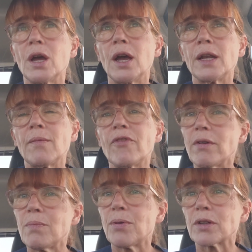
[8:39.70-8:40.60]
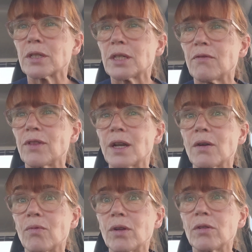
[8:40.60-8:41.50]
and I'm very positive that I
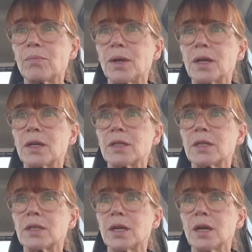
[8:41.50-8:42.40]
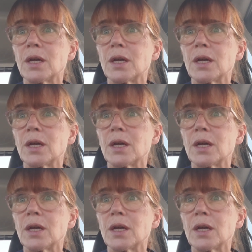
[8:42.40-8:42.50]
will, because